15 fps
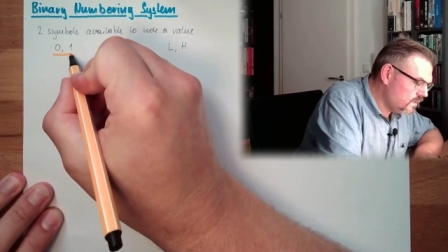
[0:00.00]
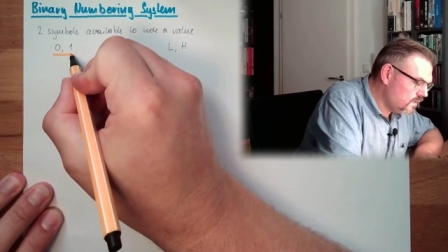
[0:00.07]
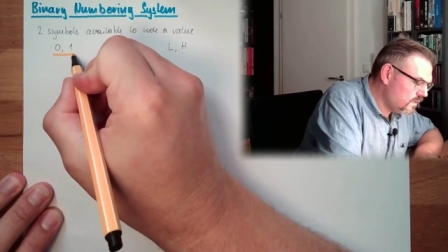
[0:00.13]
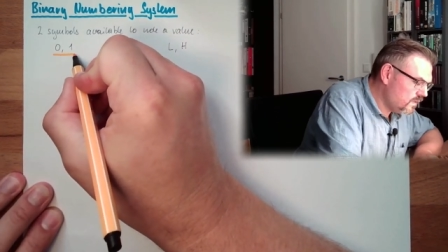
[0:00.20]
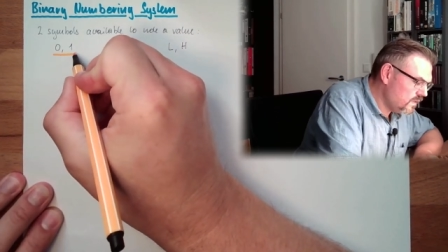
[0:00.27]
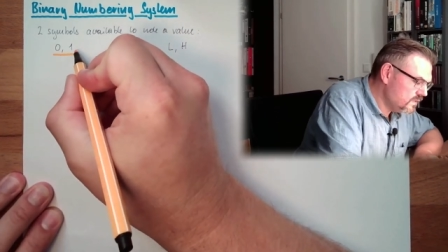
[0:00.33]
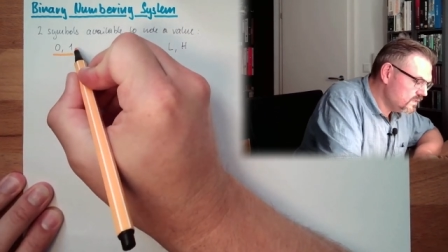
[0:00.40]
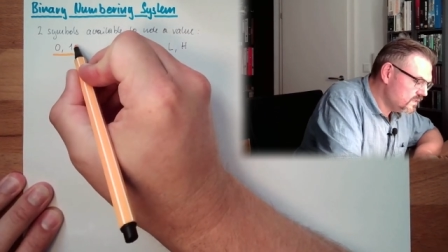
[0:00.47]

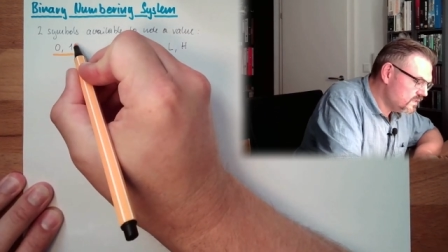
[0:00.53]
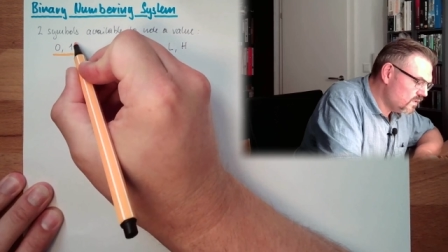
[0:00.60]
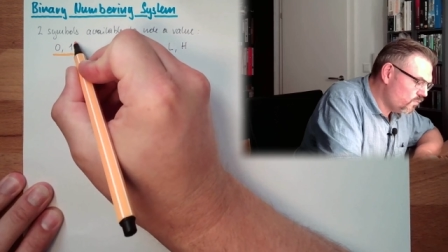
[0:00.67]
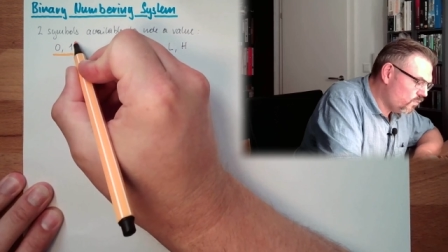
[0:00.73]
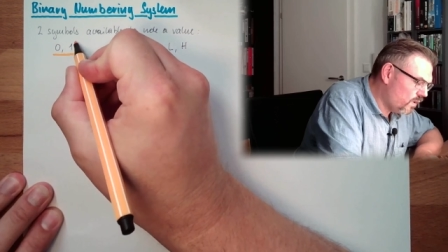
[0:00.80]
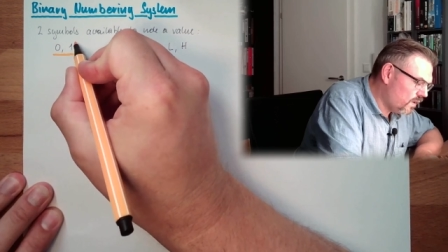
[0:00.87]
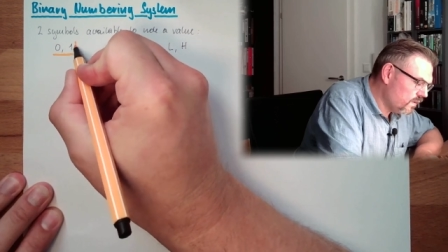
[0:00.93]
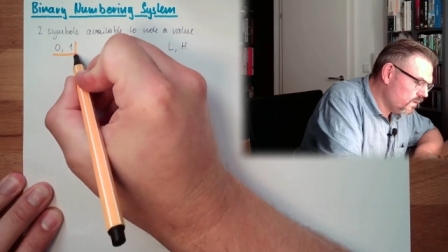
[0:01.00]
this is the
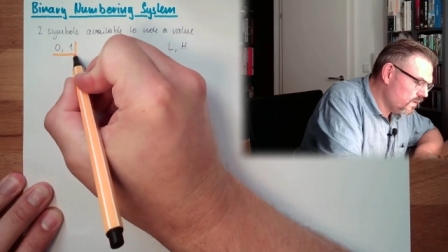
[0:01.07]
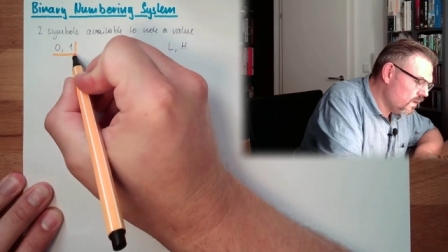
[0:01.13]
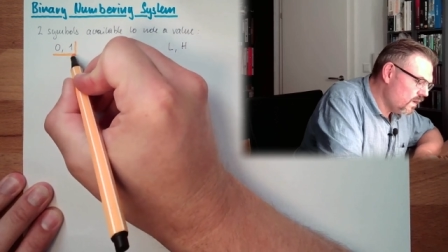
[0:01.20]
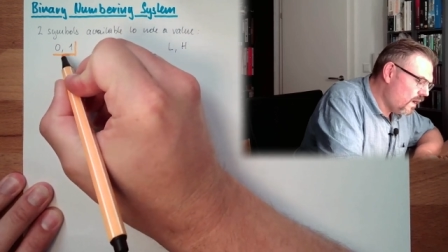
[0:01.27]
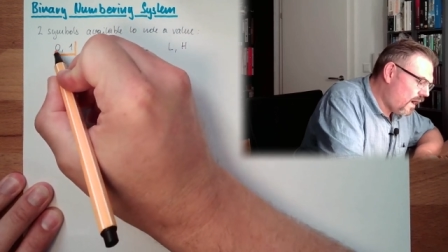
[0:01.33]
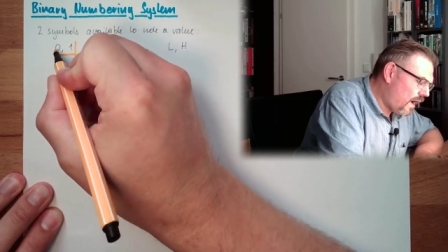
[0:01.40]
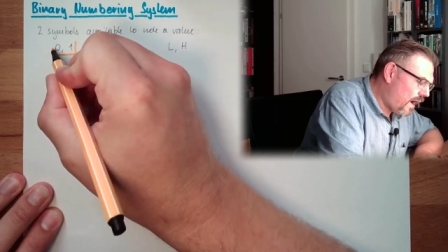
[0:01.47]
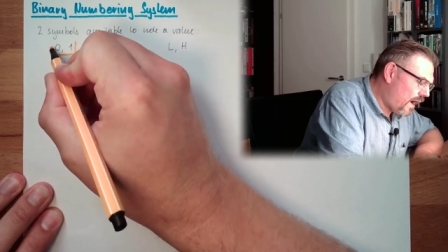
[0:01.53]
one
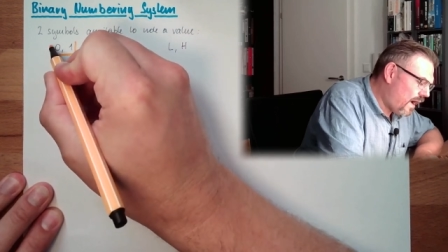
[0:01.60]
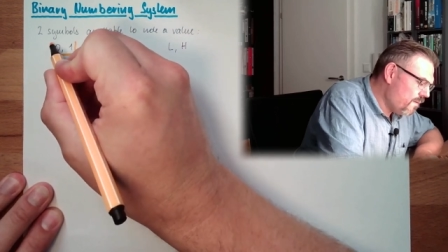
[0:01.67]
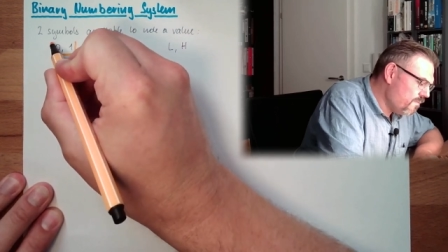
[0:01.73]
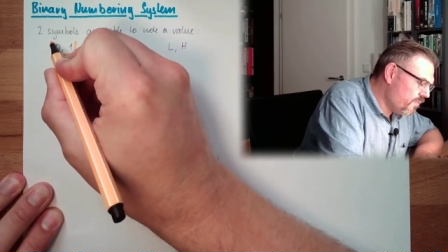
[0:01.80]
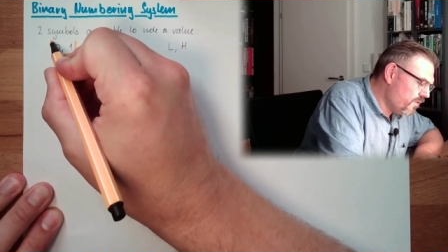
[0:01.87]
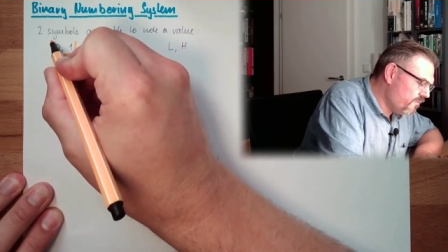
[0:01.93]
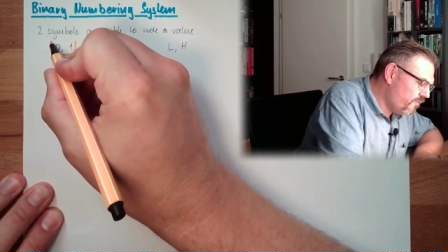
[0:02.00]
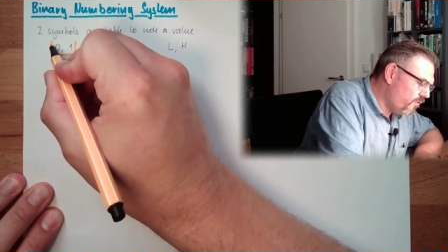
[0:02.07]
I'm
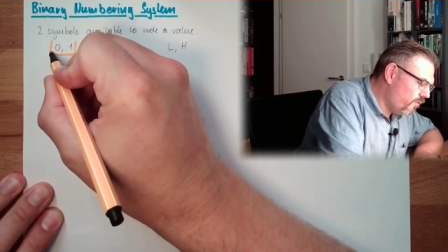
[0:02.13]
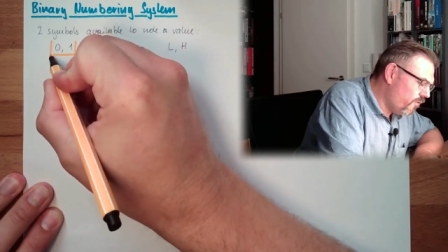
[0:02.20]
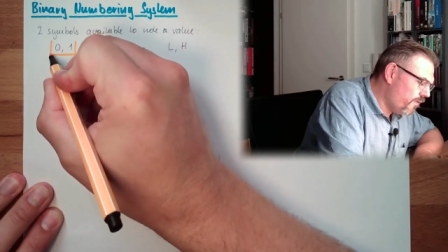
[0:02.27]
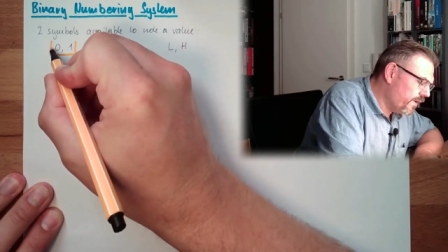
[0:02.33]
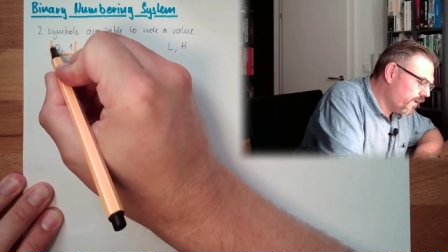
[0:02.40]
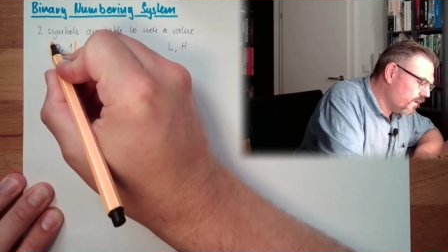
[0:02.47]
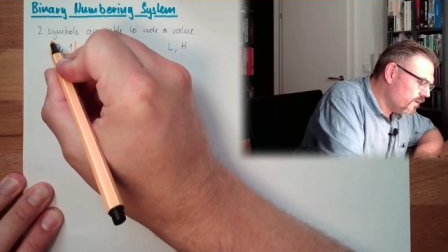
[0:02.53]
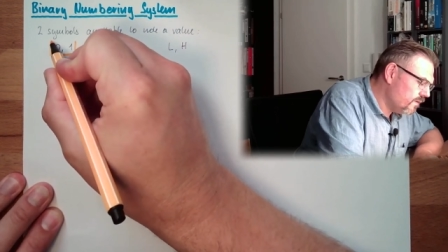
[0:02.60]

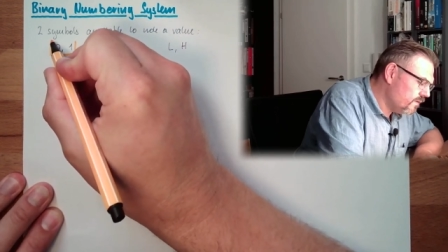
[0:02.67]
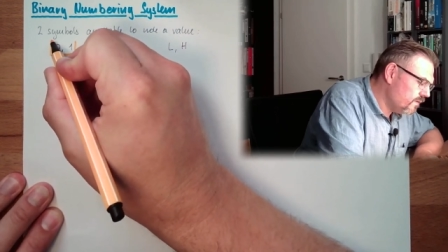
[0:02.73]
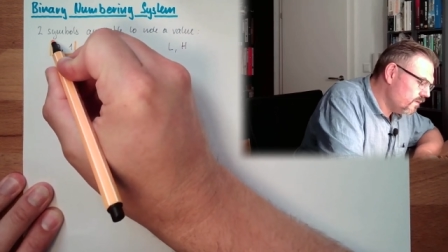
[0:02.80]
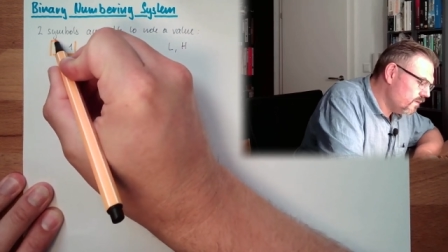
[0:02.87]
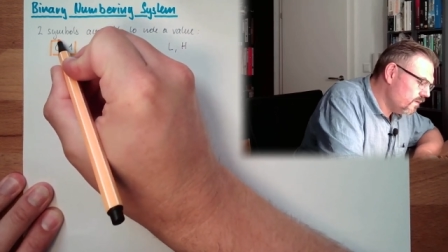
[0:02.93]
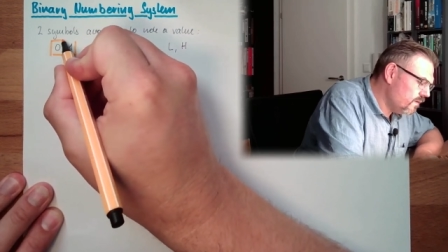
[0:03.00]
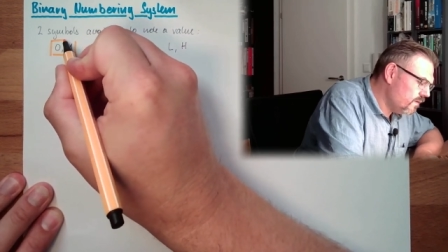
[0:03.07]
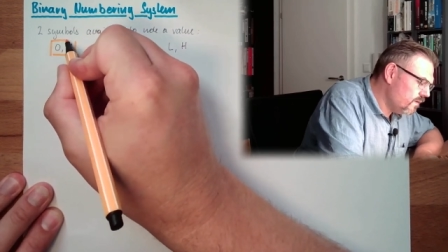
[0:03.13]
preferring.
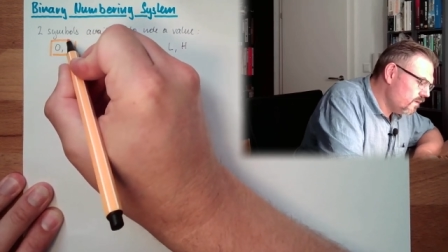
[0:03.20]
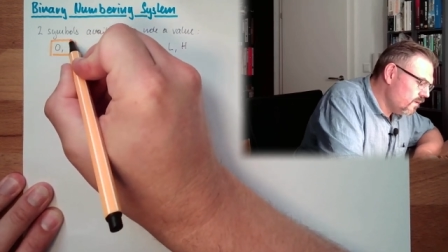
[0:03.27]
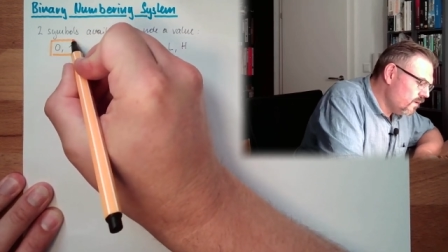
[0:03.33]
Yeah?